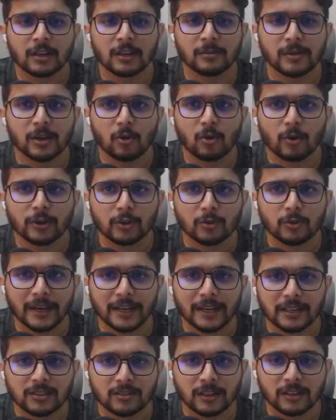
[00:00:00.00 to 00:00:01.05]
let me go into
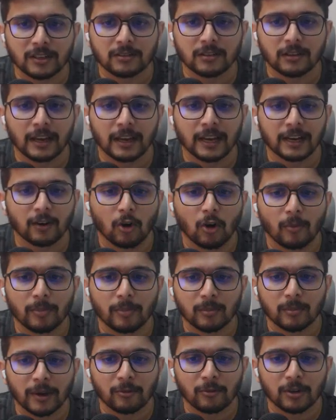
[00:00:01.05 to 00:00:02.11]
my instance and
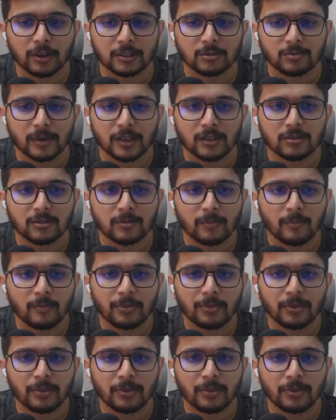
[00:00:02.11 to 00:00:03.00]
open my workspace.